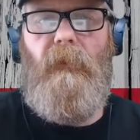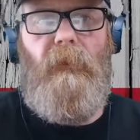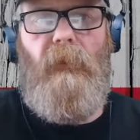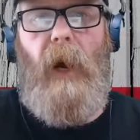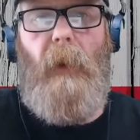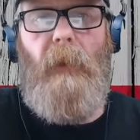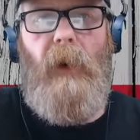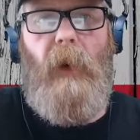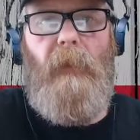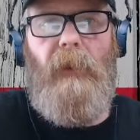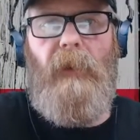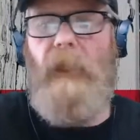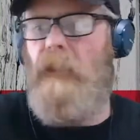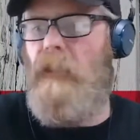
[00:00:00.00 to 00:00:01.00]
pop up,
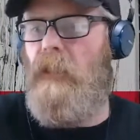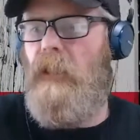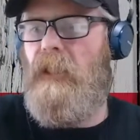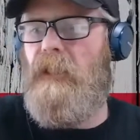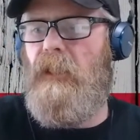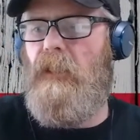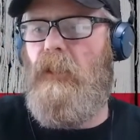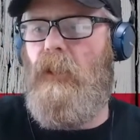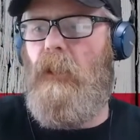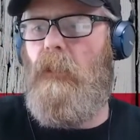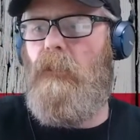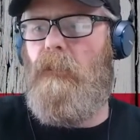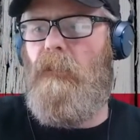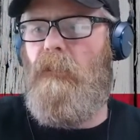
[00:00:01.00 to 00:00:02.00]
and then the next thing you
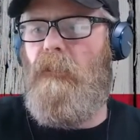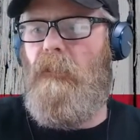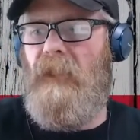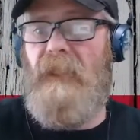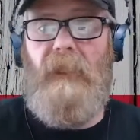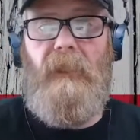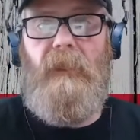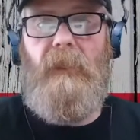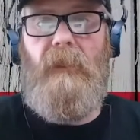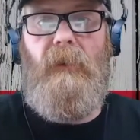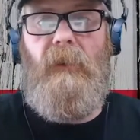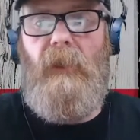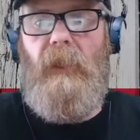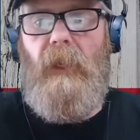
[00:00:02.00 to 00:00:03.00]
know, business is
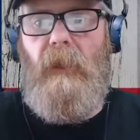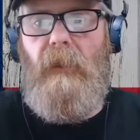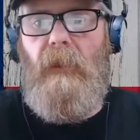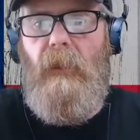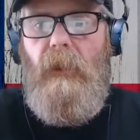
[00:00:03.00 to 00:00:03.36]
good again.